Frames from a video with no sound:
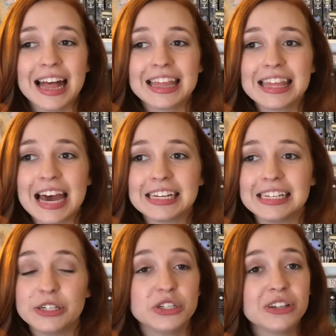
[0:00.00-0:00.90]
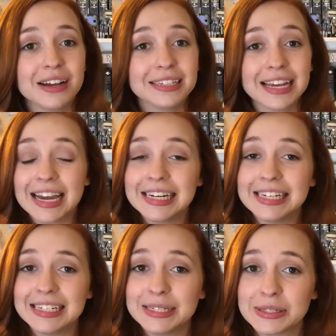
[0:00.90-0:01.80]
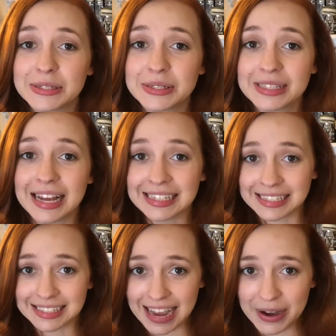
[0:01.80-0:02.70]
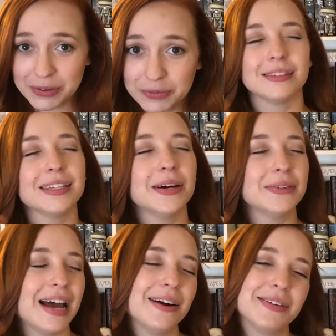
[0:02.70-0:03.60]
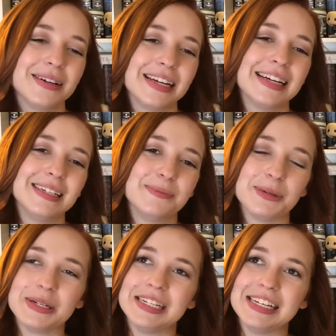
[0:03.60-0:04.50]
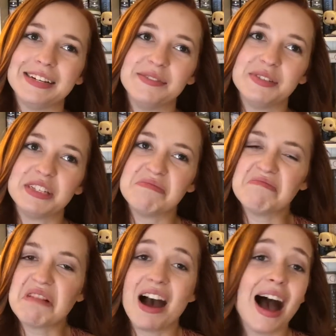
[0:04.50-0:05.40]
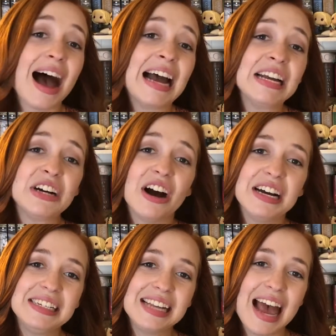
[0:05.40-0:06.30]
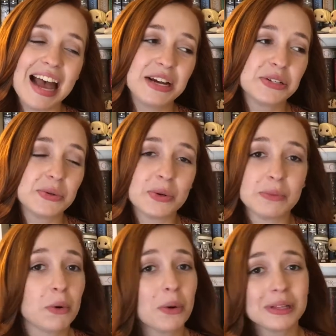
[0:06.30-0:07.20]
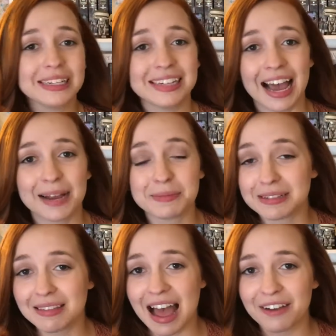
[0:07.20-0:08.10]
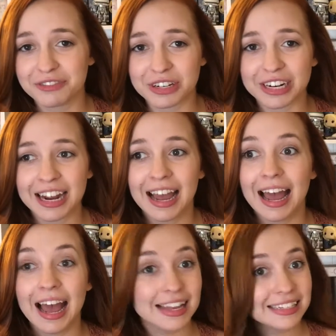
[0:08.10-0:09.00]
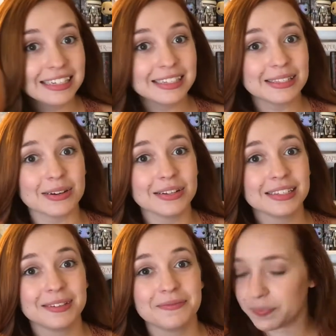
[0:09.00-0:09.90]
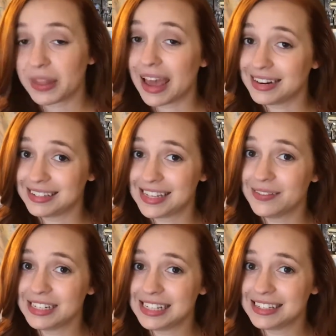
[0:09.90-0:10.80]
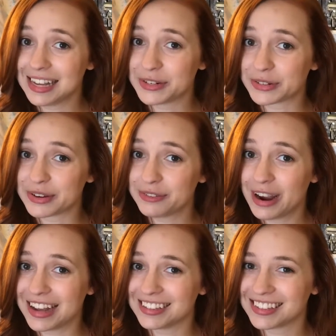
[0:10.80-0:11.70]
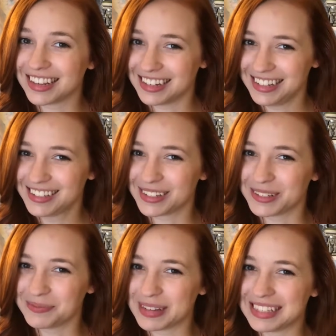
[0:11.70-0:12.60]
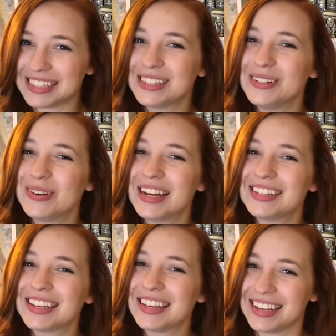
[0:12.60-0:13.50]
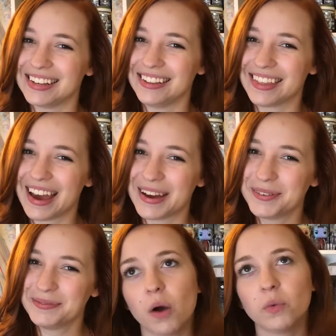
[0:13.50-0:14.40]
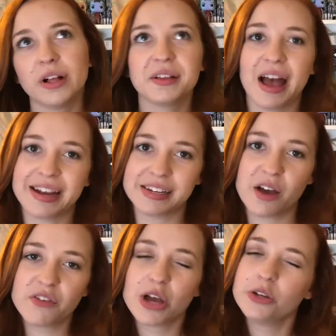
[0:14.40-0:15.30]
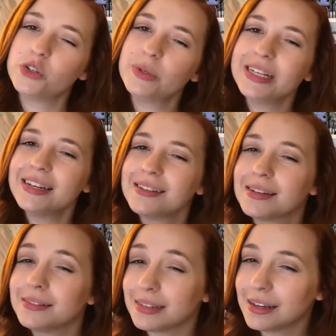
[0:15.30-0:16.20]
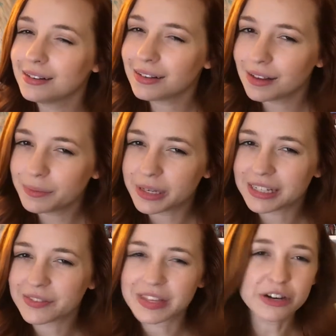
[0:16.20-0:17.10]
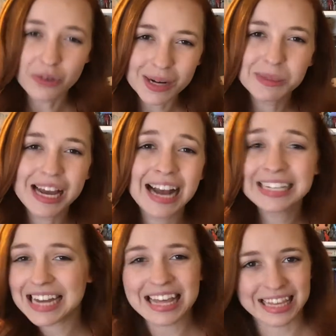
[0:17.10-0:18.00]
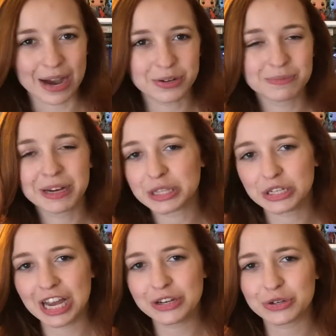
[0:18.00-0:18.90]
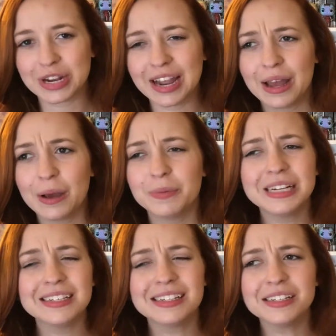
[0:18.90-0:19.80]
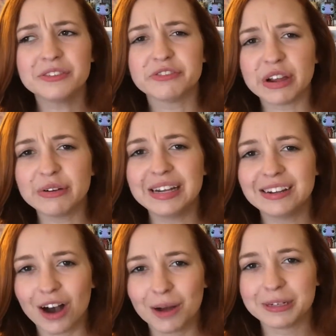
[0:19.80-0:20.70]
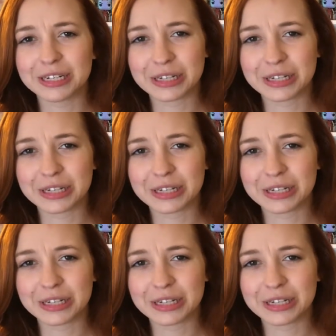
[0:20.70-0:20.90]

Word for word: that he should not take any insult lying down. So now D'Artagnan perceives eye contact or poorly timed laughter as an insult. And in seventeenth century France, an insult means you get to kill them. Well, kind of. Dueling is illegal because of the incredibly high death count among the gentry, but it's still a very common